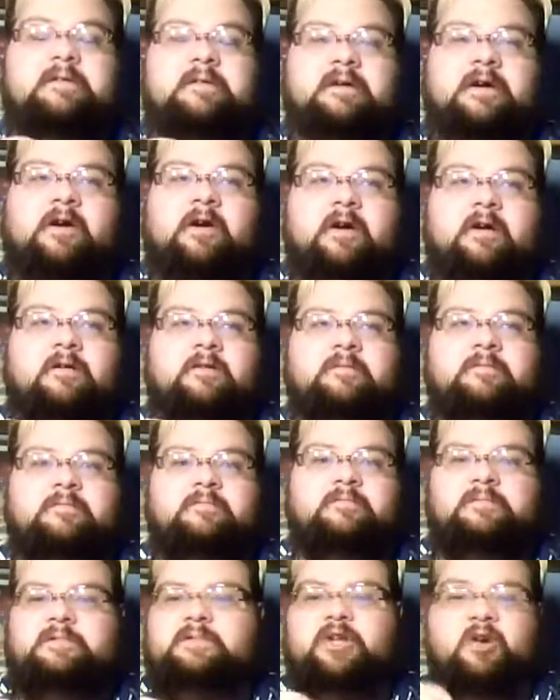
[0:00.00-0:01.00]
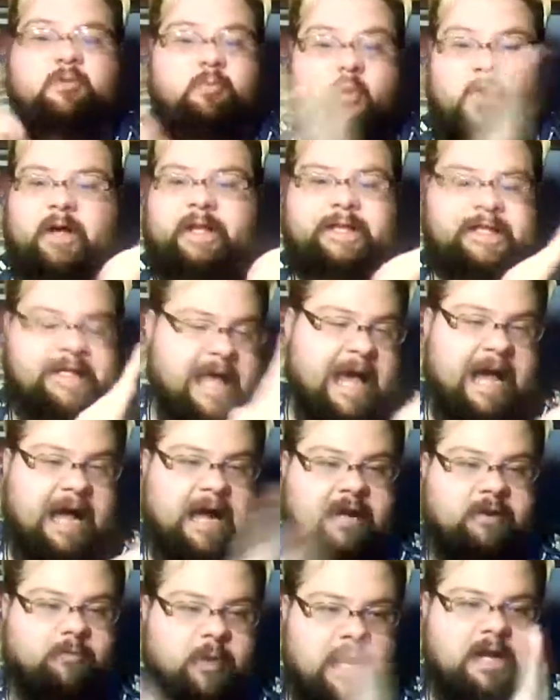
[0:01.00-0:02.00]
Or your boy
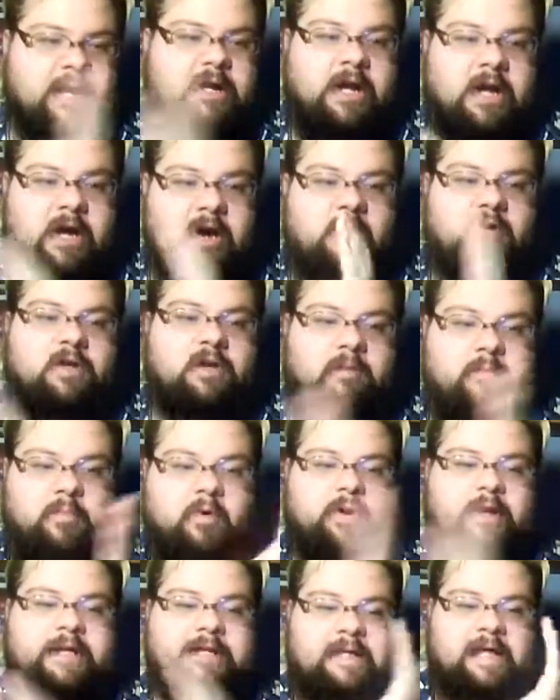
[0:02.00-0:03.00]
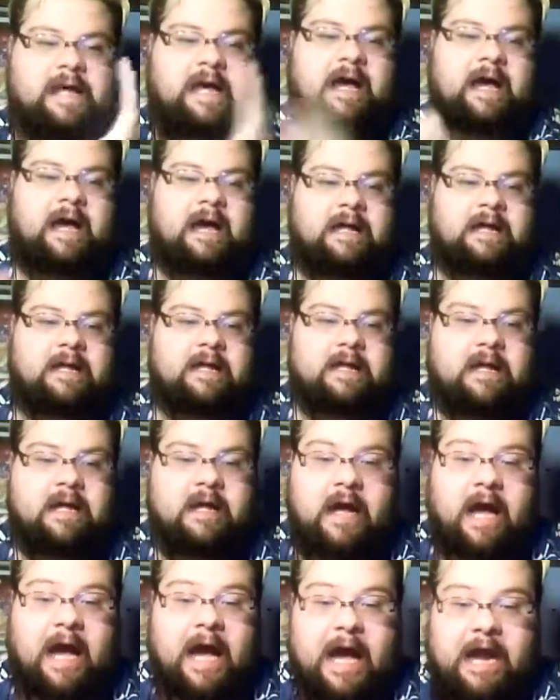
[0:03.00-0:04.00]
Zach. Way to go, your boy Zach.
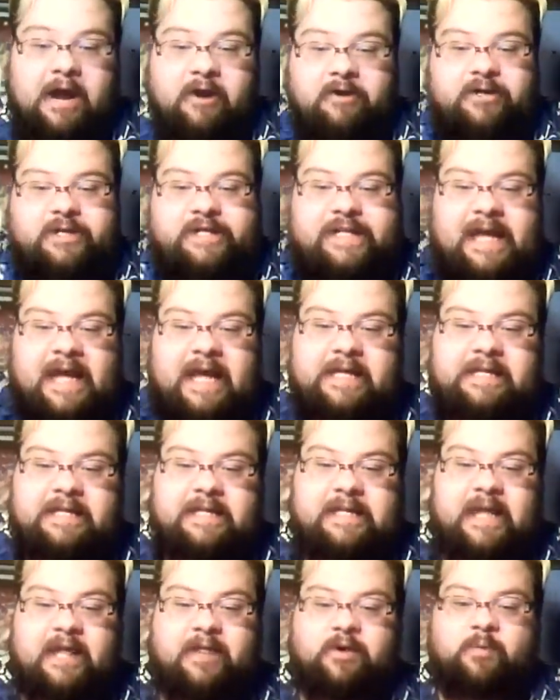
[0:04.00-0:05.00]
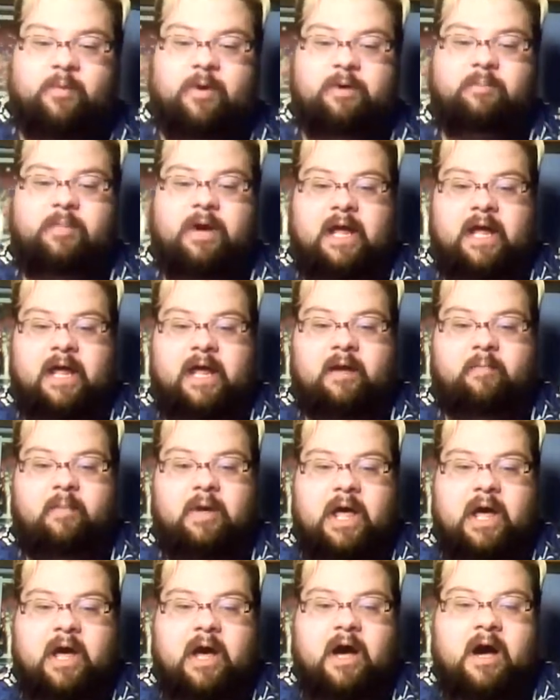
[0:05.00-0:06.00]
Iron Sights, another one by him.
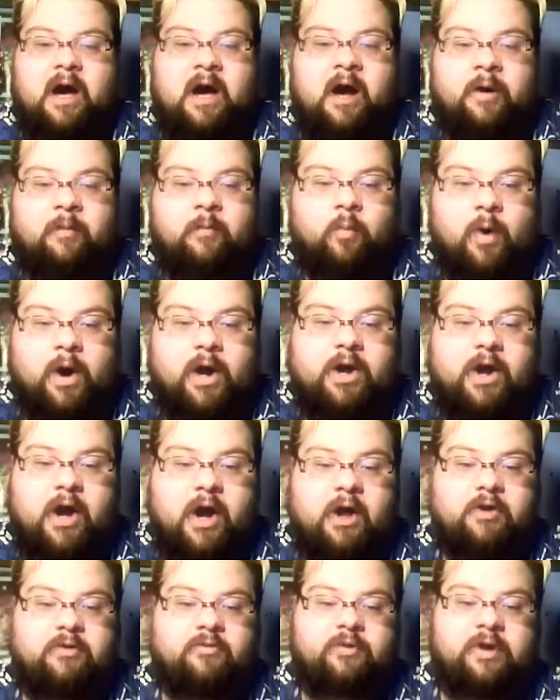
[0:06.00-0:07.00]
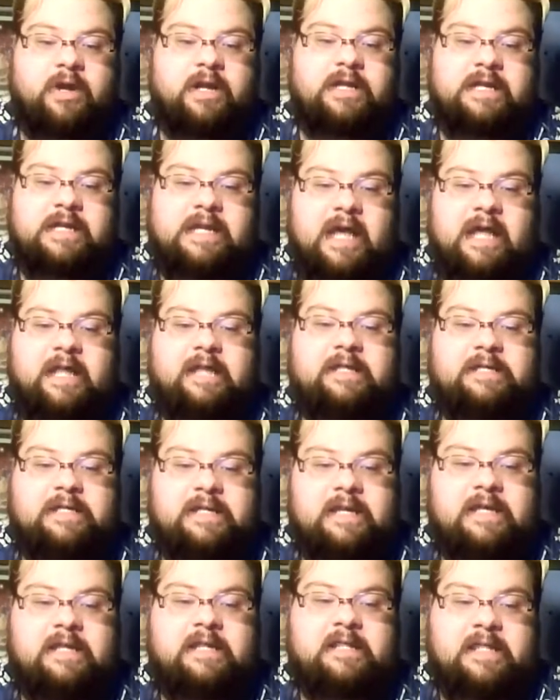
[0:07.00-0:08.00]

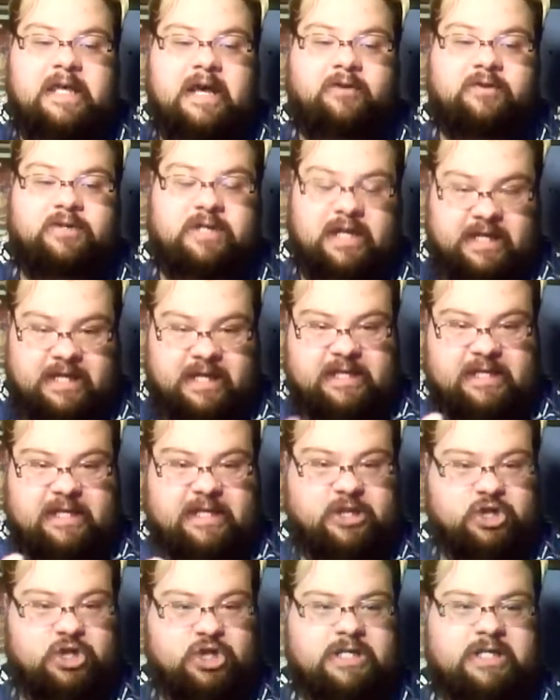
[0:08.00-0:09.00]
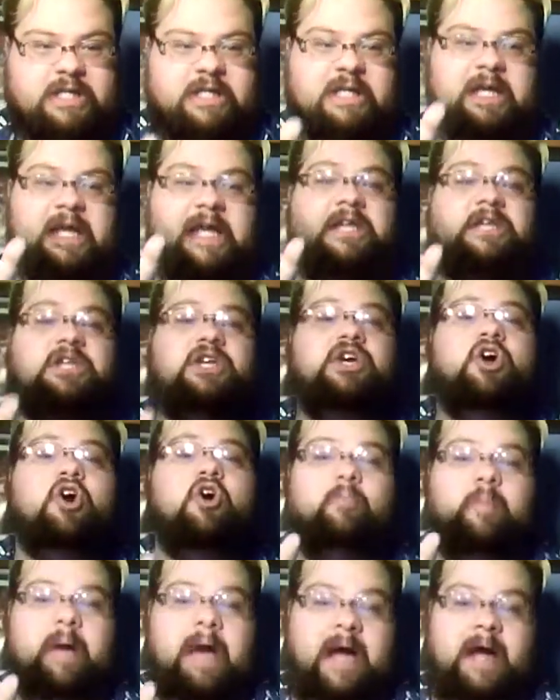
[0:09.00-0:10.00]
119,000. And this is just the
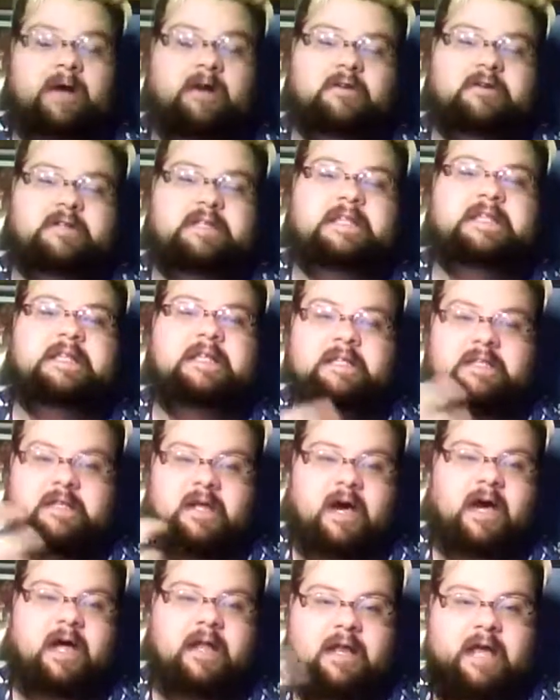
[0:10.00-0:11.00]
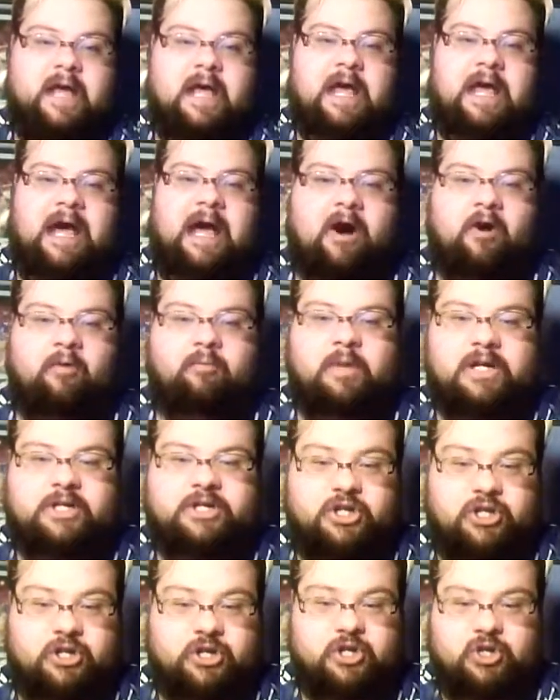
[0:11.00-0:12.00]
Indiegogo backers. This is not how
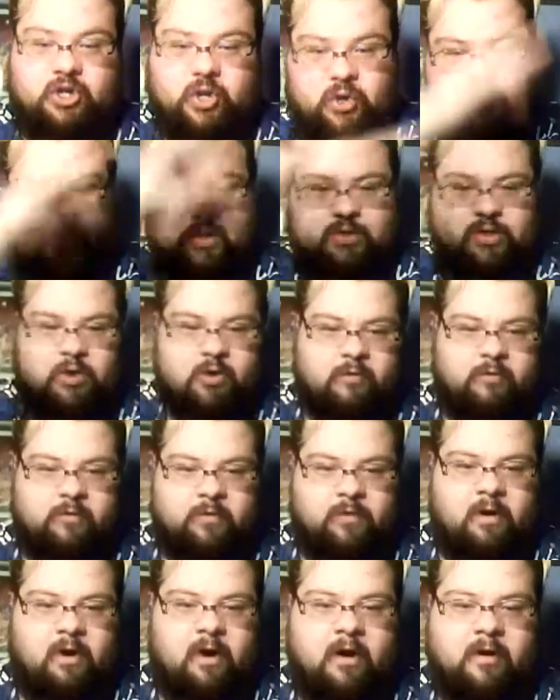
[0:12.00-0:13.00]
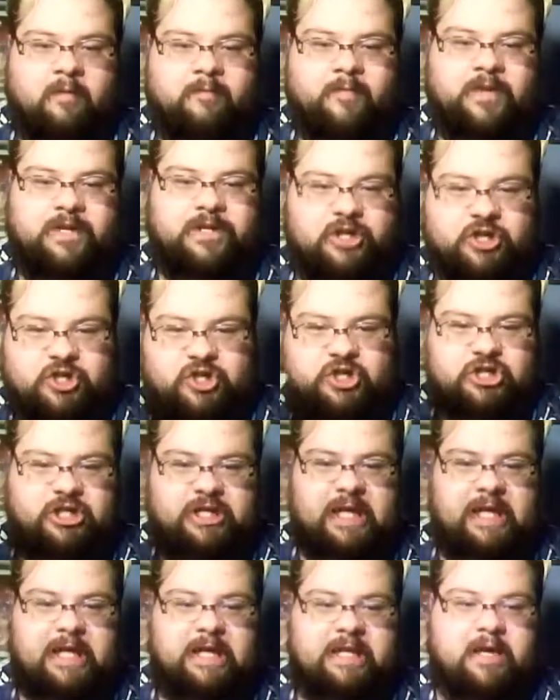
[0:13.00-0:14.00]
much it's sold overall. This is just
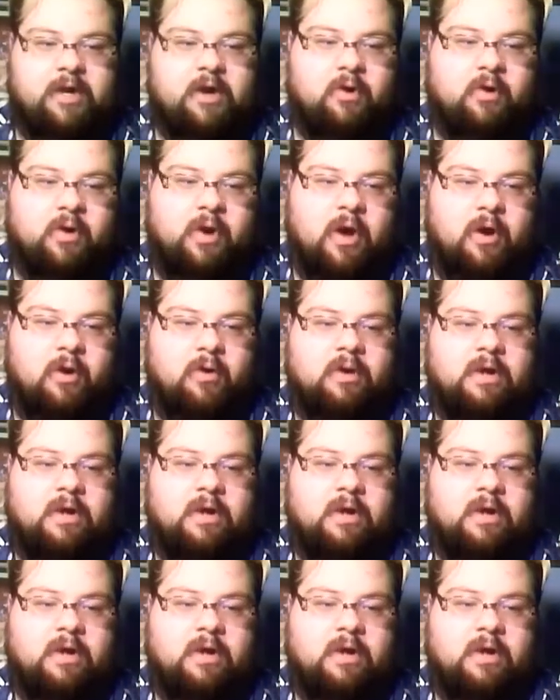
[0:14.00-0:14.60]
the Indiegogo.